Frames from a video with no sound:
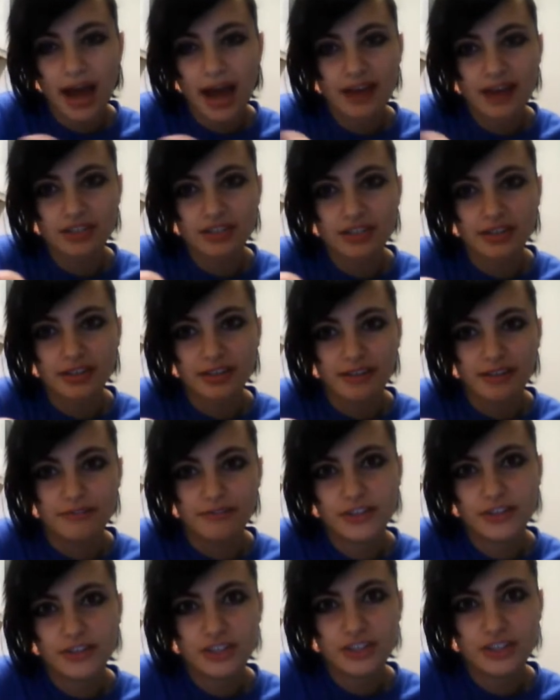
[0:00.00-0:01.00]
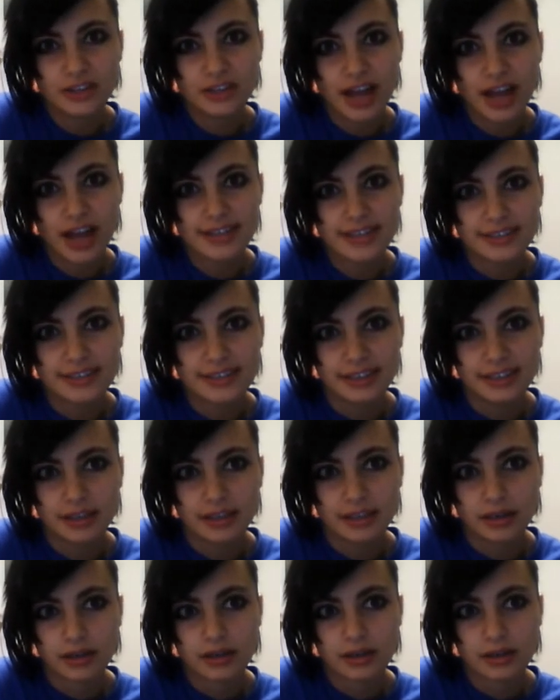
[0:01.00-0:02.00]
actually
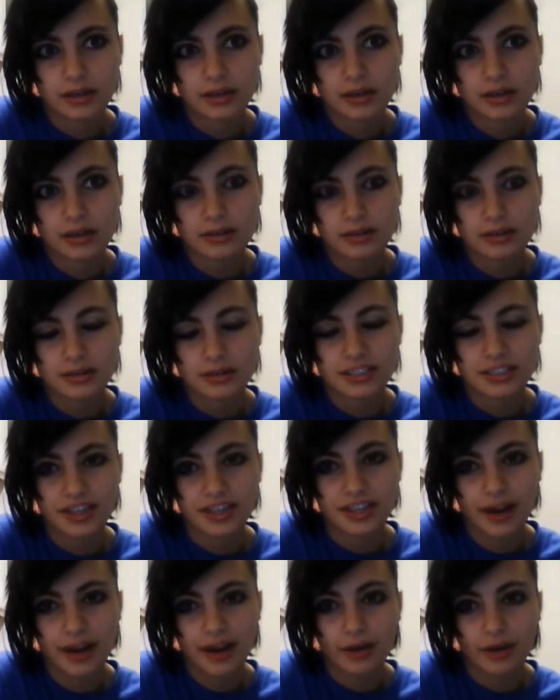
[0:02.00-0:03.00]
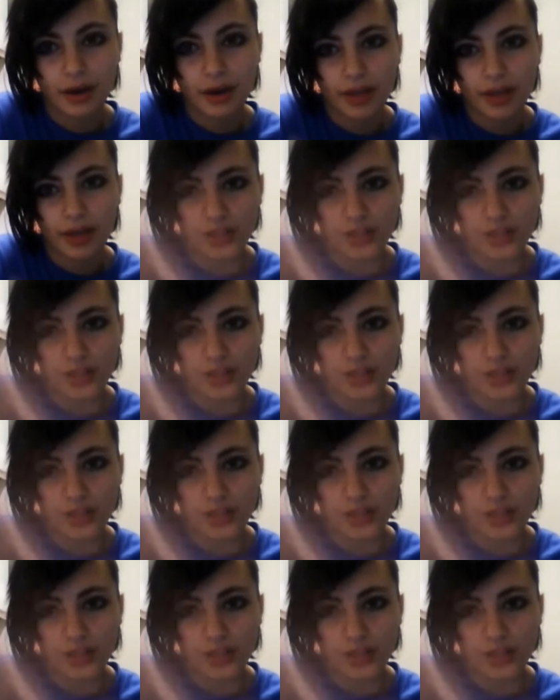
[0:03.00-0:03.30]
visualizing the scenario.